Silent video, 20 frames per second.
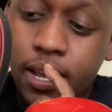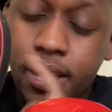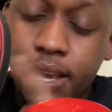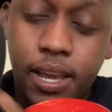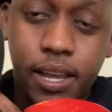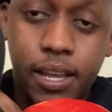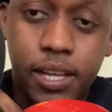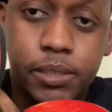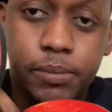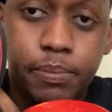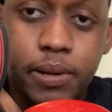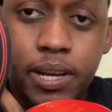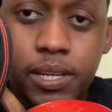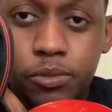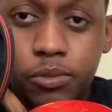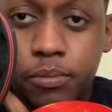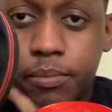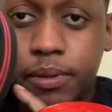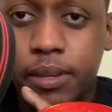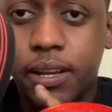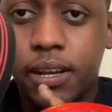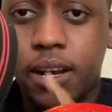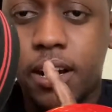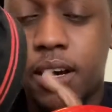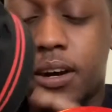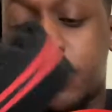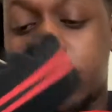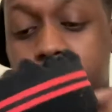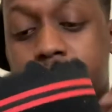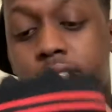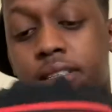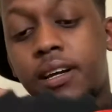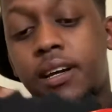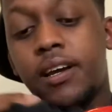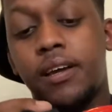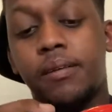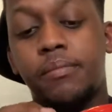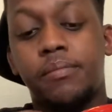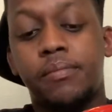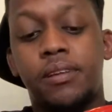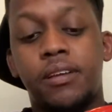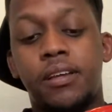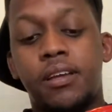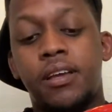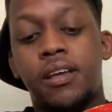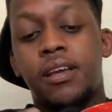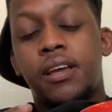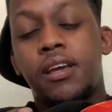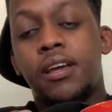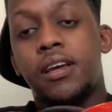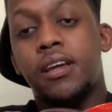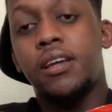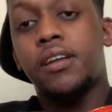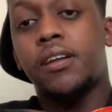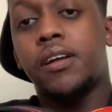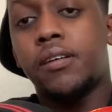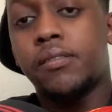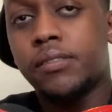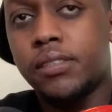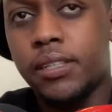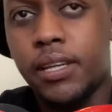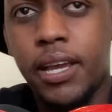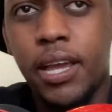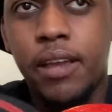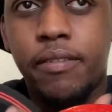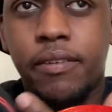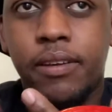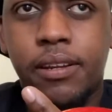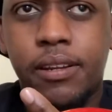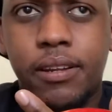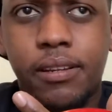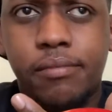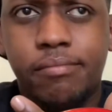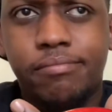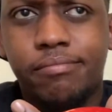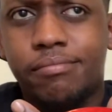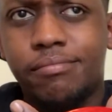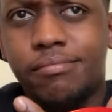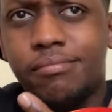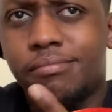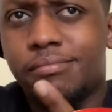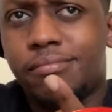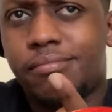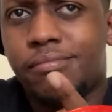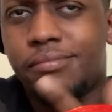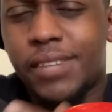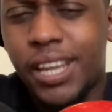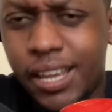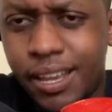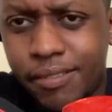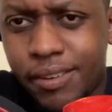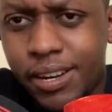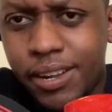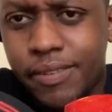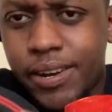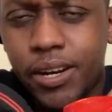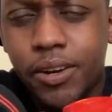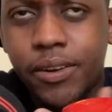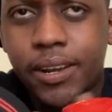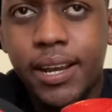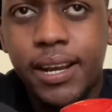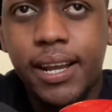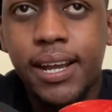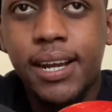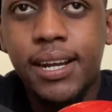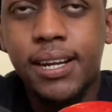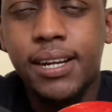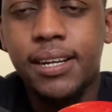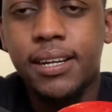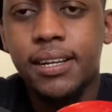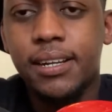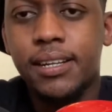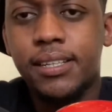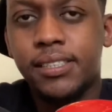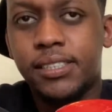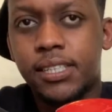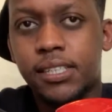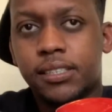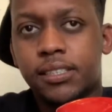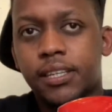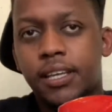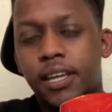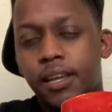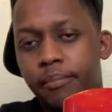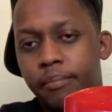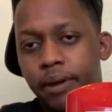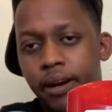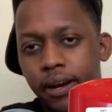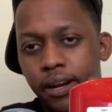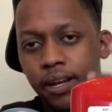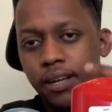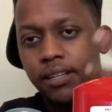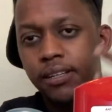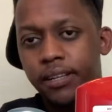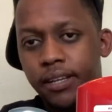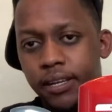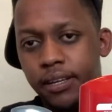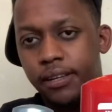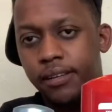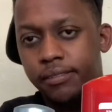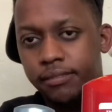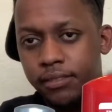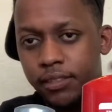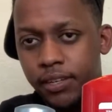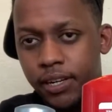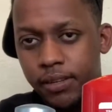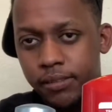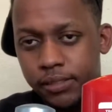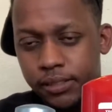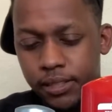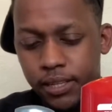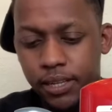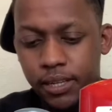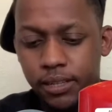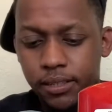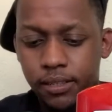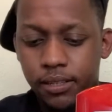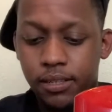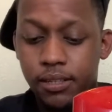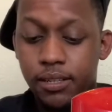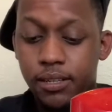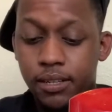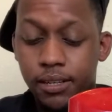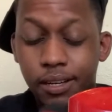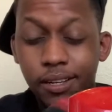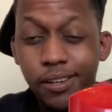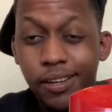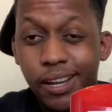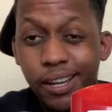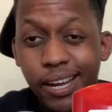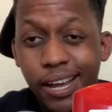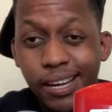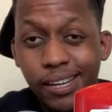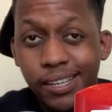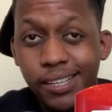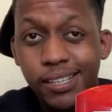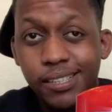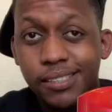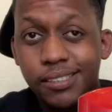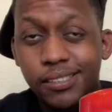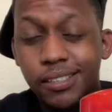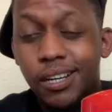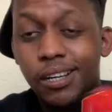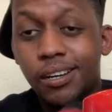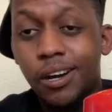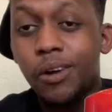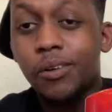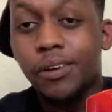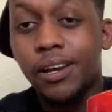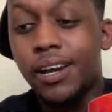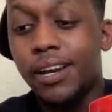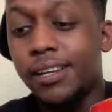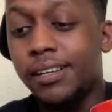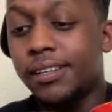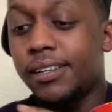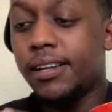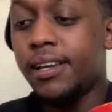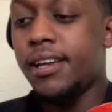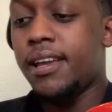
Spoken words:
hair sponge with me all the time. You know what I'm saying? Even if I don't get a haircut, just to keep my hair looking, you know what I'm saying? Looking at least okay